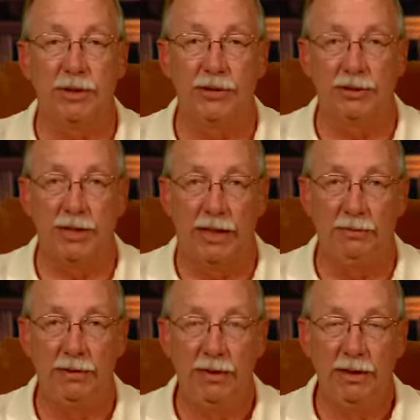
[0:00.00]
all the
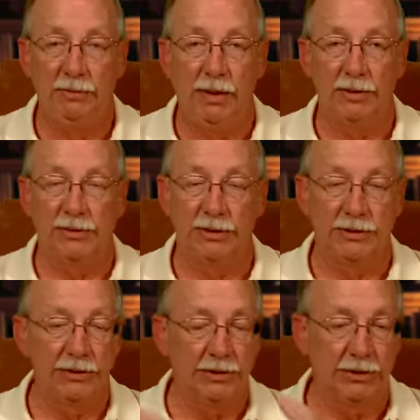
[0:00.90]
time, Paul says,
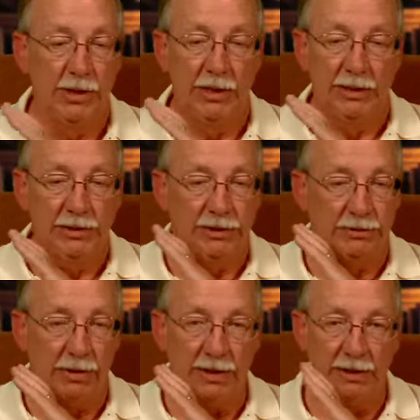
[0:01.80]
and just
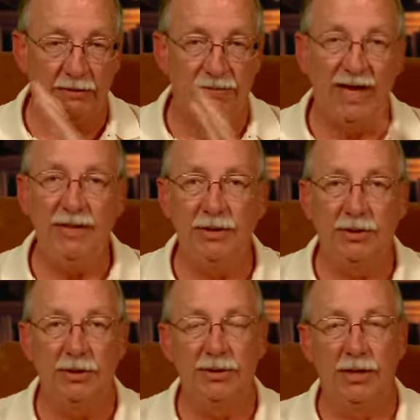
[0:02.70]
trying to divide the
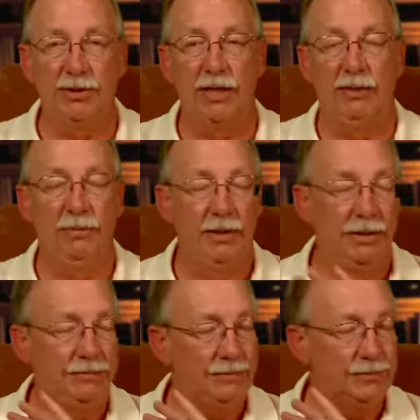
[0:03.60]
church all the time,
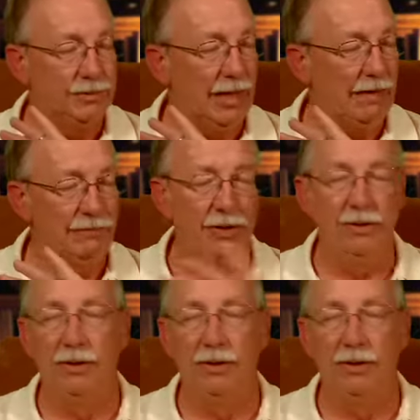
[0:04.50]
have nothing to